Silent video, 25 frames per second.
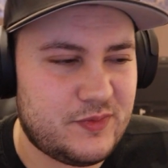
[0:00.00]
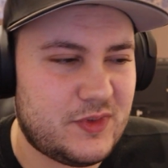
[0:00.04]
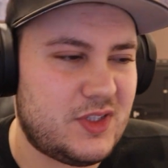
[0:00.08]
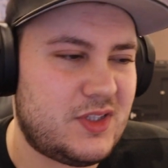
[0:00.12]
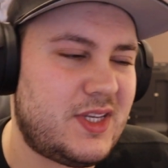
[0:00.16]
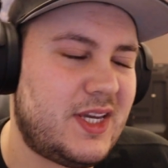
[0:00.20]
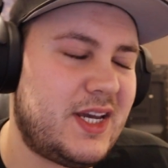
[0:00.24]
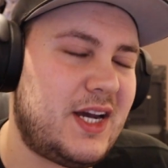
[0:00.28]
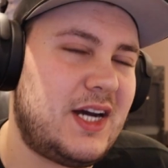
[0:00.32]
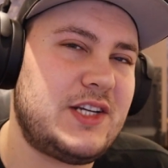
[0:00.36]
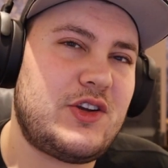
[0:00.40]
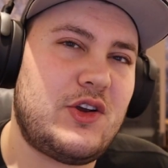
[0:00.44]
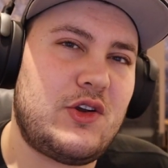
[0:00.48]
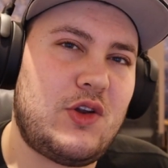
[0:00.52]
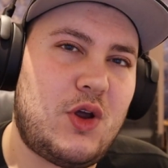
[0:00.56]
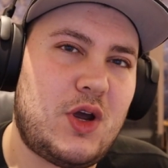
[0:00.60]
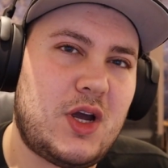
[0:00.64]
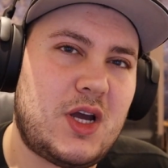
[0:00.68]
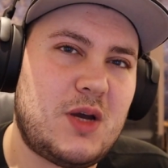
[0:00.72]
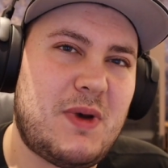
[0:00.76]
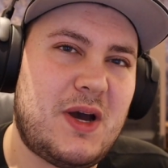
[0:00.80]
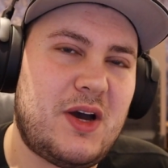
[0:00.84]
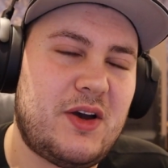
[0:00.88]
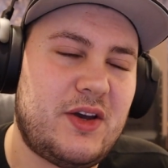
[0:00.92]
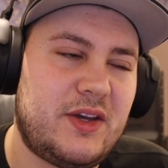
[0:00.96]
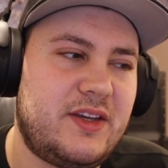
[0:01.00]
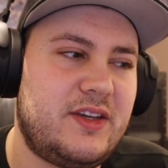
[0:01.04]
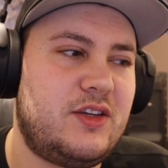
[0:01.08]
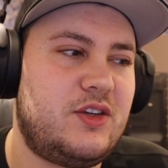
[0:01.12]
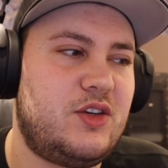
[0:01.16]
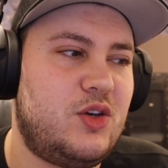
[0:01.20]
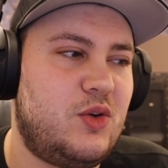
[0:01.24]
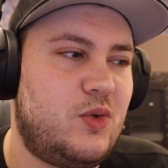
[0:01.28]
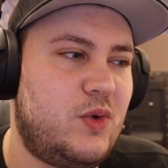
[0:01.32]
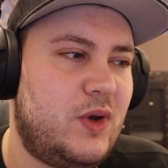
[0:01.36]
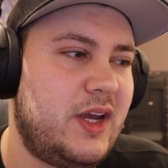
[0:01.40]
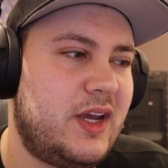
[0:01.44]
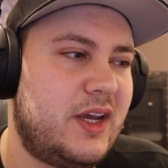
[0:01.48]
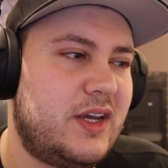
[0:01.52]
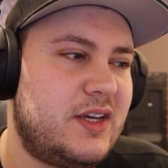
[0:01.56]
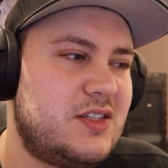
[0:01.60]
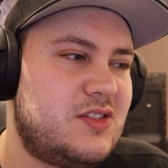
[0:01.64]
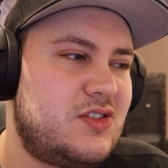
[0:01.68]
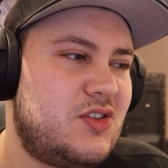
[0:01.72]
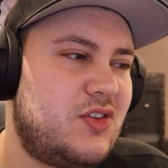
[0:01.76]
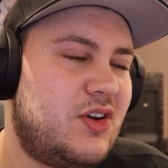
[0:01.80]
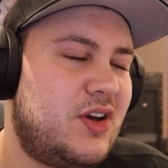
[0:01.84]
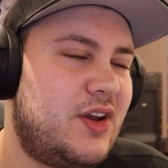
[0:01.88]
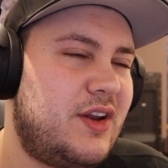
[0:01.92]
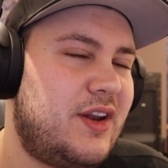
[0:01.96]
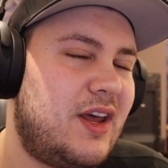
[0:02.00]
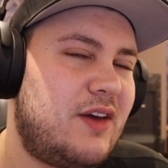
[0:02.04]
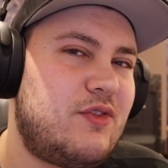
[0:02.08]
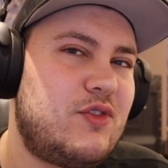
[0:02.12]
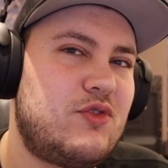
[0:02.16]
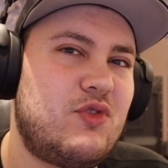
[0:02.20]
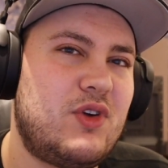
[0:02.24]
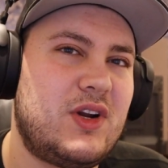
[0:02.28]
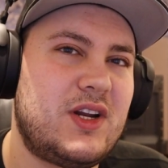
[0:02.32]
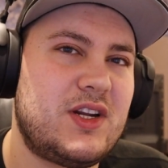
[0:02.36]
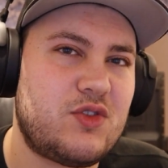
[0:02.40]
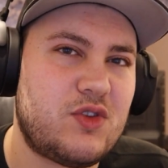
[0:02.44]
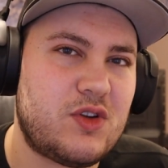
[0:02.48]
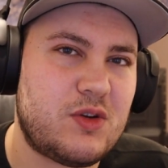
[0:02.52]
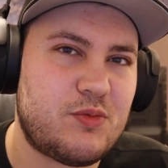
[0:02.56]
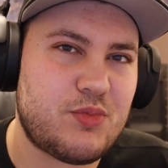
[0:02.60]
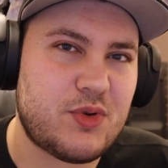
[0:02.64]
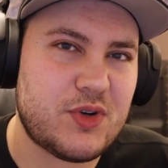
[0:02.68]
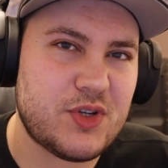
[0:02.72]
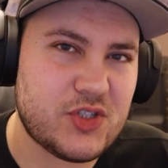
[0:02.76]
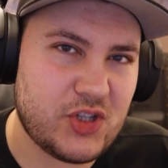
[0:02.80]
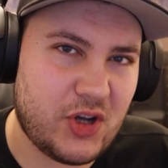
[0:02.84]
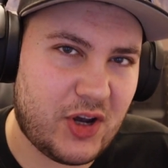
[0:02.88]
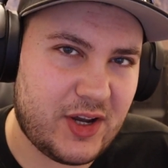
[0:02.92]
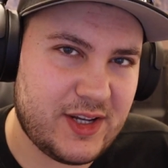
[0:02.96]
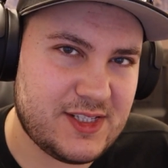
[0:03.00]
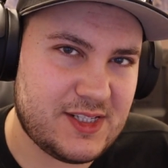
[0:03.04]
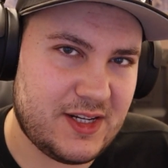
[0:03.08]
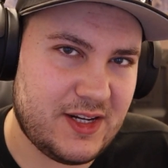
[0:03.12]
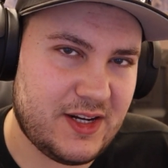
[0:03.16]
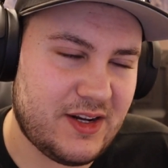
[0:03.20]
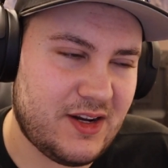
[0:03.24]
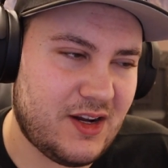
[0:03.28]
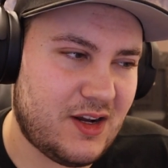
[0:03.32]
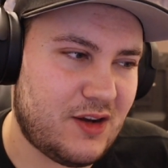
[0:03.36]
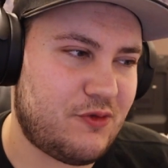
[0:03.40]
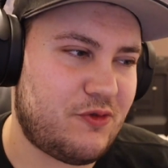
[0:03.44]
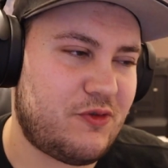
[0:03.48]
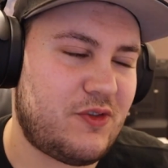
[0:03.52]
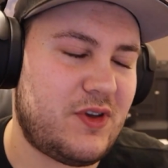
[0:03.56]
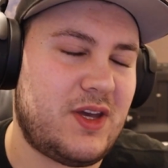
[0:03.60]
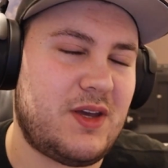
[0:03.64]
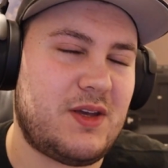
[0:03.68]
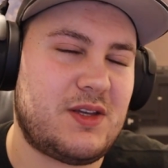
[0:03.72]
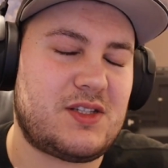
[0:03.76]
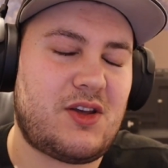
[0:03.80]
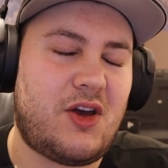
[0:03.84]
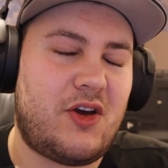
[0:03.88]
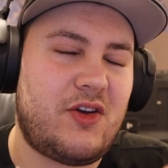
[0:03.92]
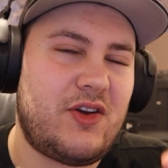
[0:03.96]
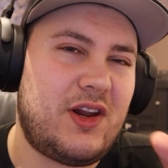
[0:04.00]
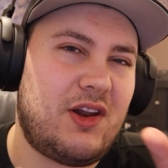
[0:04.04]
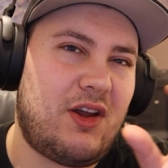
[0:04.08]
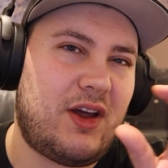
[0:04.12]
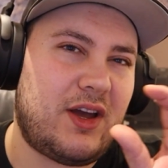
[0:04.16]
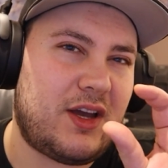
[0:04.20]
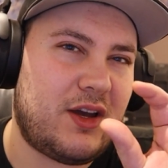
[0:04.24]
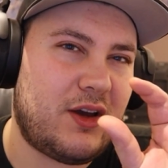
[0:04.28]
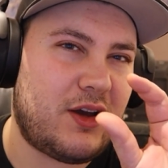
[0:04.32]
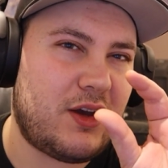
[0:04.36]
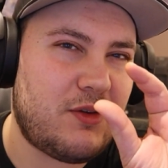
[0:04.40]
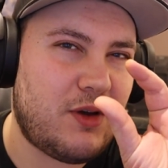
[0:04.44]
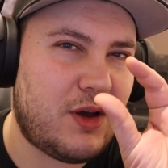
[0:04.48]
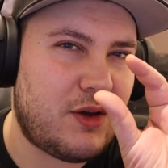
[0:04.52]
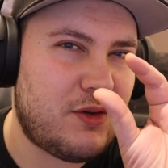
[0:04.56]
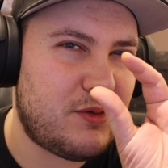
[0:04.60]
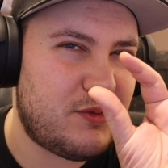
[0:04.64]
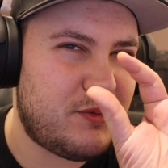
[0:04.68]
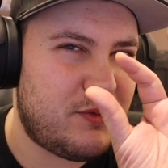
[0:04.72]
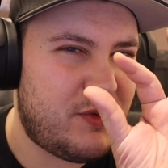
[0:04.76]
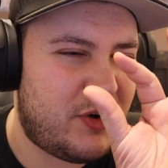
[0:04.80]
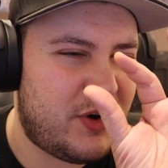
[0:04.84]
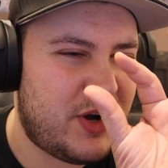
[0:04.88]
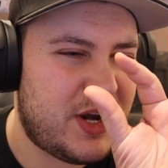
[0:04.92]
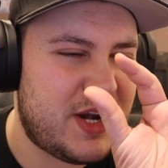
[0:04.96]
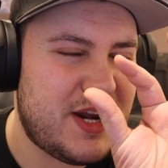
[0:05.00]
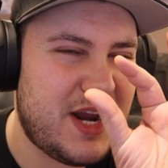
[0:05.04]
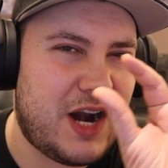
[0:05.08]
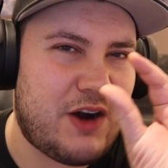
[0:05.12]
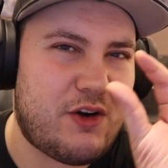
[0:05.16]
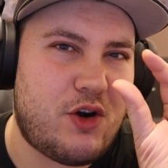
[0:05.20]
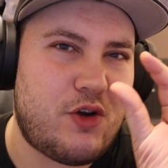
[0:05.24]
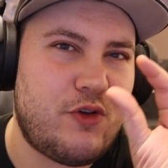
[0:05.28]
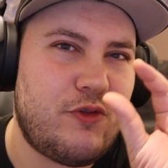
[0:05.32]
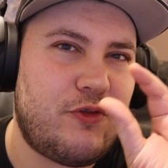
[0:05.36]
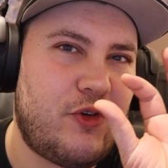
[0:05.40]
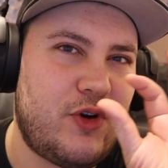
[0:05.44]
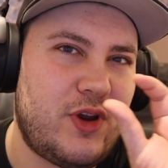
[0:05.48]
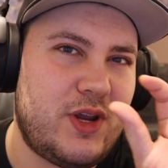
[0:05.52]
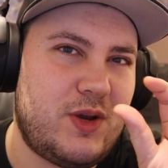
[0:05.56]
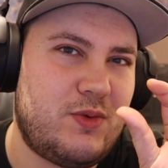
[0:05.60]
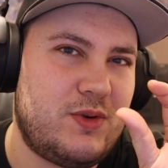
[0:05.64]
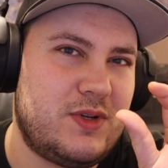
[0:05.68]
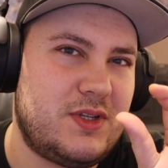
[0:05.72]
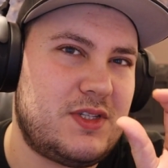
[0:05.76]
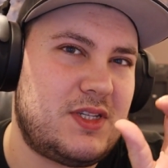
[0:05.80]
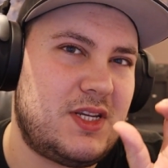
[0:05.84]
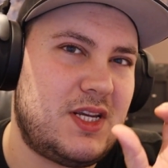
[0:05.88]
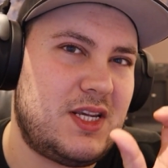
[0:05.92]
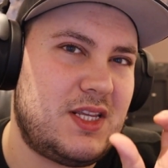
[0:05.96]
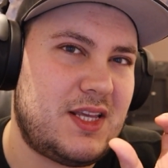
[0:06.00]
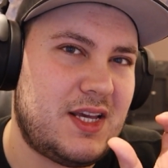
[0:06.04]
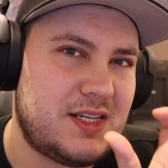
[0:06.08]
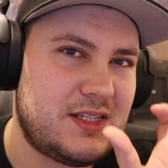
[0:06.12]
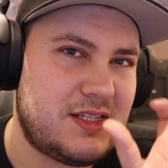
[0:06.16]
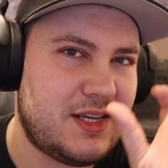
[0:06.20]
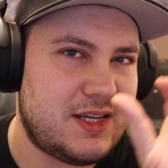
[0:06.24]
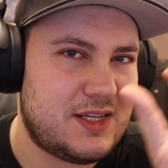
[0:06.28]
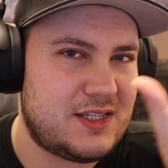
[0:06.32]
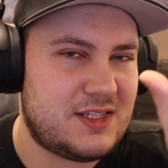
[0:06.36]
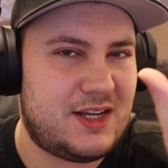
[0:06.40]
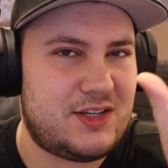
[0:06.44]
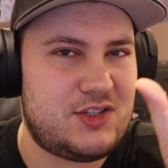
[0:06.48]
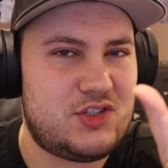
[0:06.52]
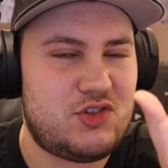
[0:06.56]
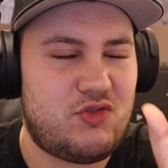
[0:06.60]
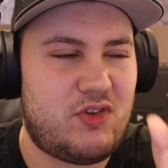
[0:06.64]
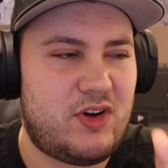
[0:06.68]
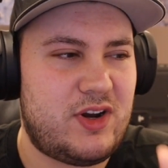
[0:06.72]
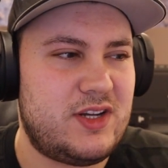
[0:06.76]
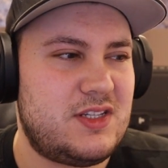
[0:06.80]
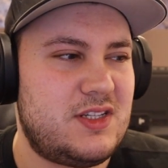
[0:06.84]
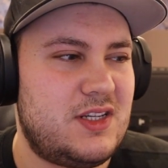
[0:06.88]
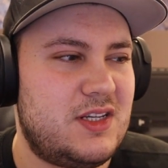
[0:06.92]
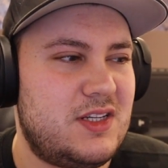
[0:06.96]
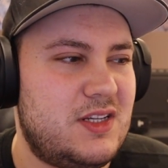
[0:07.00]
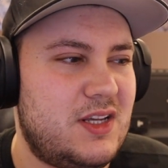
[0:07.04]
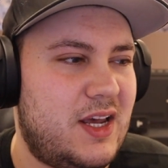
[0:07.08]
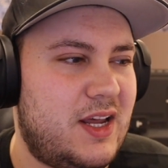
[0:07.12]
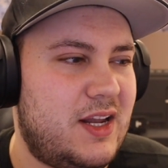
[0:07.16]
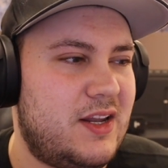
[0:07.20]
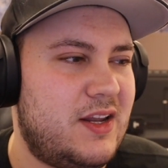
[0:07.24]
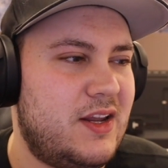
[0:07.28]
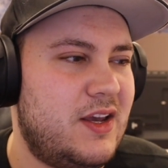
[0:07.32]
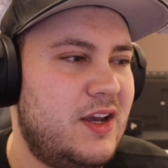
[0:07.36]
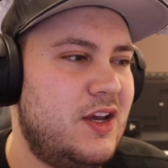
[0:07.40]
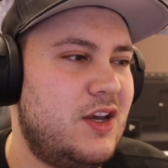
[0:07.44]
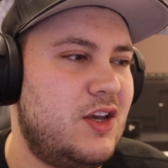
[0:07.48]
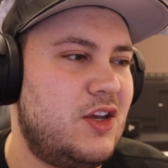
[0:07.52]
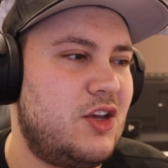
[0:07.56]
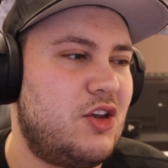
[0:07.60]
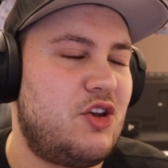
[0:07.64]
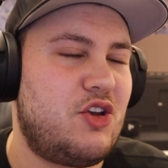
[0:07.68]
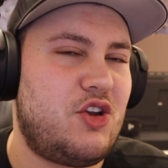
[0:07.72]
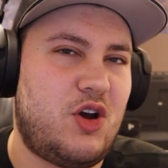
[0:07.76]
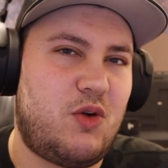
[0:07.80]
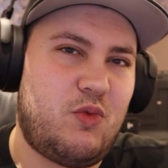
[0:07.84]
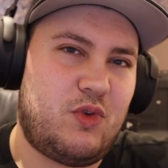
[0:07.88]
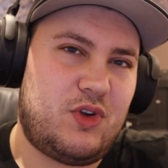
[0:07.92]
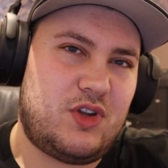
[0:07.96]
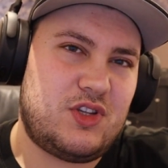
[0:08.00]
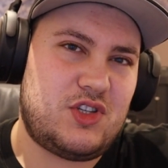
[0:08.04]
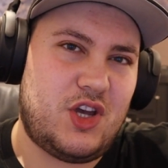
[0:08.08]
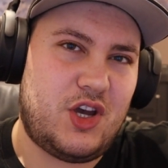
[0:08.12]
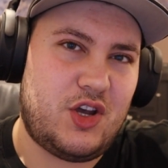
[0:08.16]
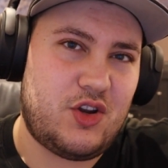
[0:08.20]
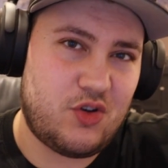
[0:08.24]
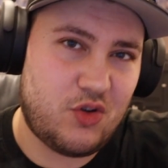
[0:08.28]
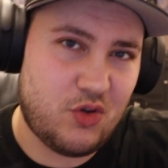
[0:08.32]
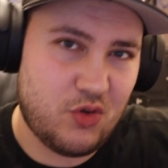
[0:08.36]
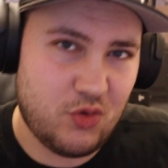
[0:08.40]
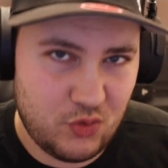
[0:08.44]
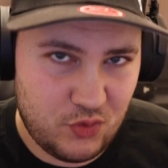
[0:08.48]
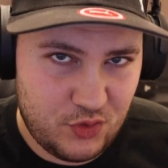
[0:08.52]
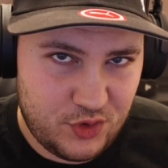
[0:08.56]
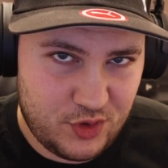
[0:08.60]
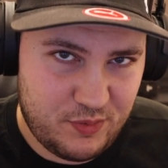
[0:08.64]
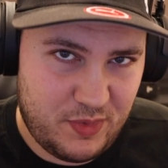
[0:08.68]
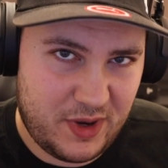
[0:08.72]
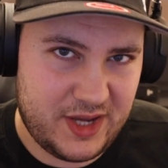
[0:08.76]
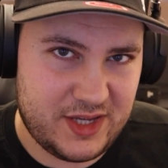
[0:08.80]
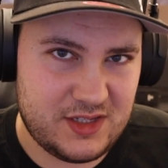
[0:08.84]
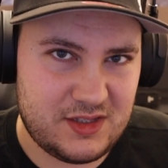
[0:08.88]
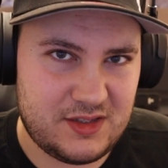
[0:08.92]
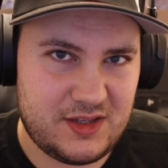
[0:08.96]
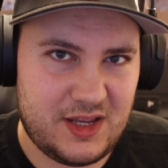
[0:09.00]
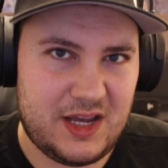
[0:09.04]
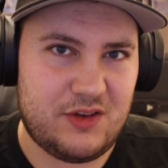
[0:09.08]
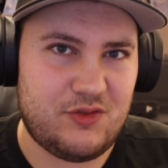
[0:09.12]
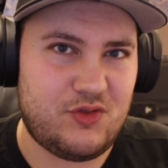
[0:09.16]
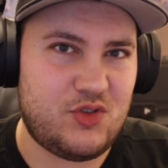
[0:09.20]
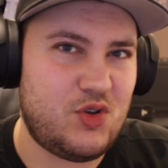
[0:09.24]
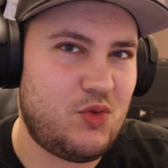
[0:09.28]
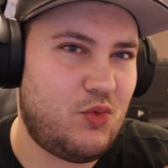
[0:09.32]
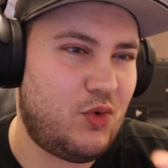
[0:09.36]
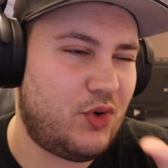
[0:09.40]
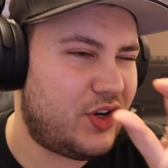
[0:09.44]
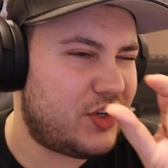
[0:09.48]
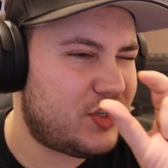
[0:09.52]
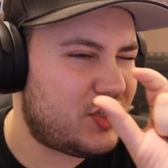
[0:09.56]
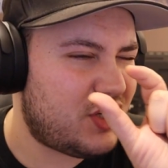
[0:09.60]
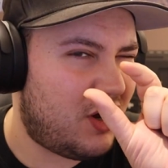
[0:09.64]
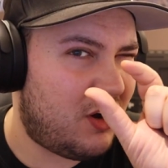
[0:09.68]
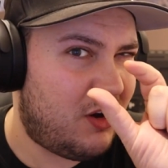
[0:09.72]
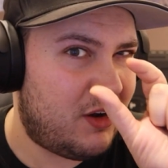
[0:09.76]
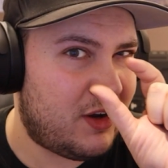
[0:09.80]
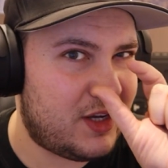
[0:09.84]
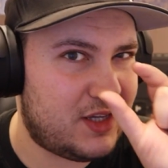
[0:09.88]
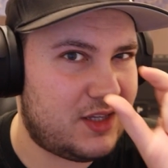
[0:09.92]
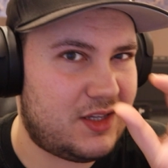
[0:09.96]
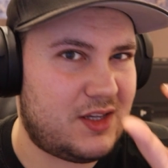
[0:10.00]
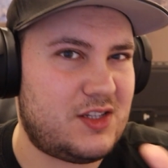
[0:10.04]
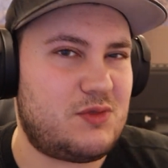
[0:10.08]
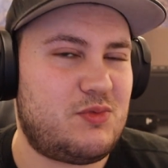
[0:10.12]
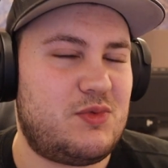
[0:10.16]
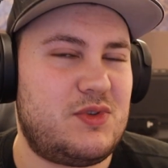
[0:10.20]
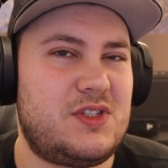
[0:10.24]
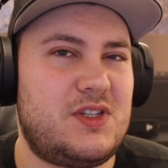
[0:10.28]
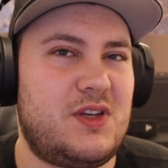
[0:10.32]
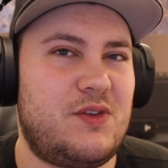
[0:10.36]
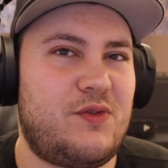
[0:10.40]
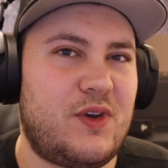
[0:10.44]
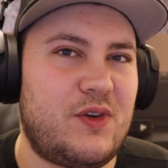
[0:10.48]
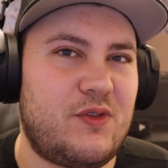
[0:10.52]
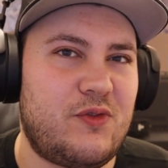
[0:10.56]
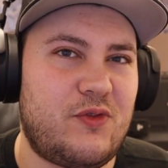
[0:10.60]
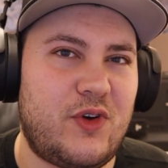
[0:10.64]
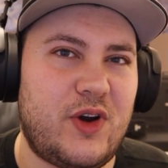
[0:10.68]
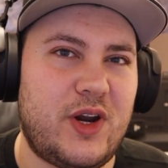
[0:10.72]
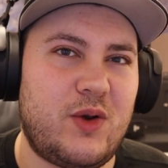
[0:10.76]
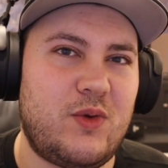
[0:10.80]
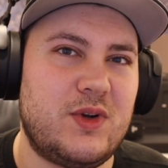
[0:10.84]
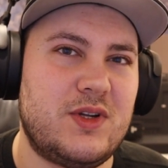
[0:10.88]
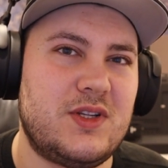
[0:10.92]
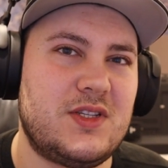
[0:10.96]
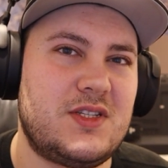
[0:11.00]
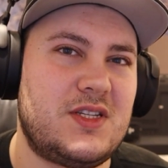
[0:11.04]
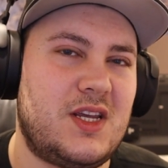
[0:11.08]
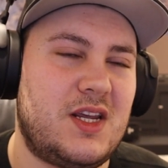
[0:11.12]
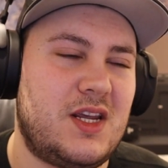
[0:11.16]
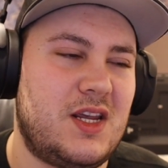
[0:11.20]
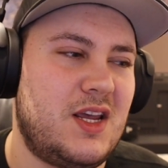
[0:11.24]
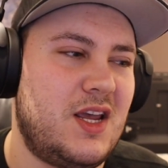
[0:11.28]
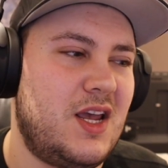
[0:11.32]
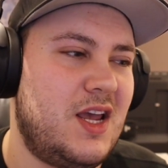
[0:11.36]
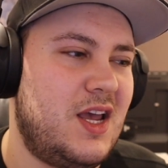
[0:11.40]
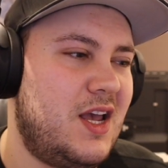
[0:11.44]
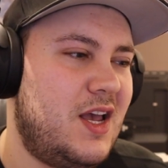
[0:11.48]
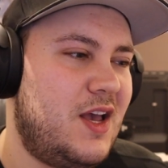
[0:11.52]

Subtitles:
The thing I don't like about EQing is you can never really do it precisely enough. It's only like a very narrow frequency that's exaggerated, and you don't want to turn all the bass down. You want to target that specific frequency.